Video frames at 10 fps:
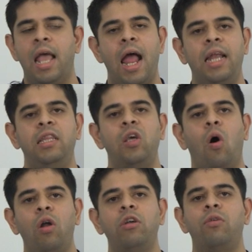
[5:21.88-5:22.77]
And in the
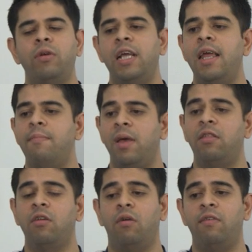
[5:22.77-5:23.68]
onCreate
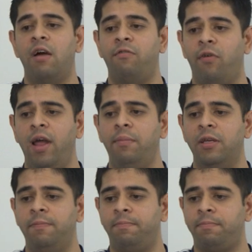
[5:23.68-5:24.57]
method of our
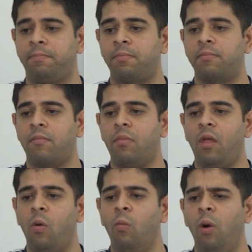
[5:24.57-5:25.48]
fragment,
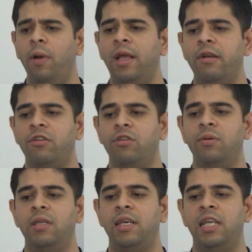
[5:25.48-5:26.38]
what we're going to do
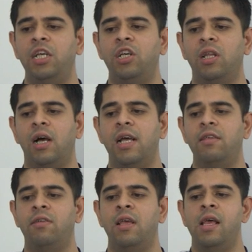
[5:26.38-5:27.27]
is initialize
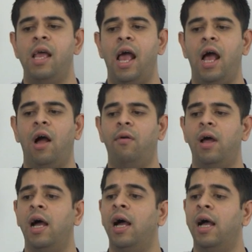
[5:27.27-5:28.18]
our,
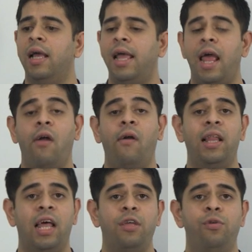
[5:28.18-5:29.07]
uh, our
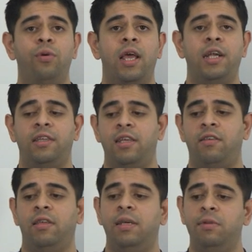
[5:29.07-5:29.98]
LRU cache. That's
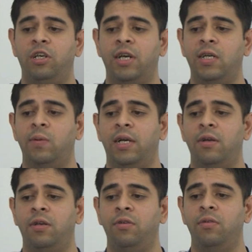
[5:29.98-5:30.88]
the image cache we're
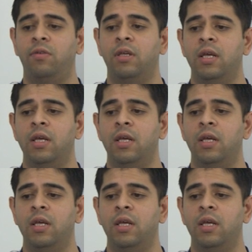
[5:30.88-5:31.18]
going to use.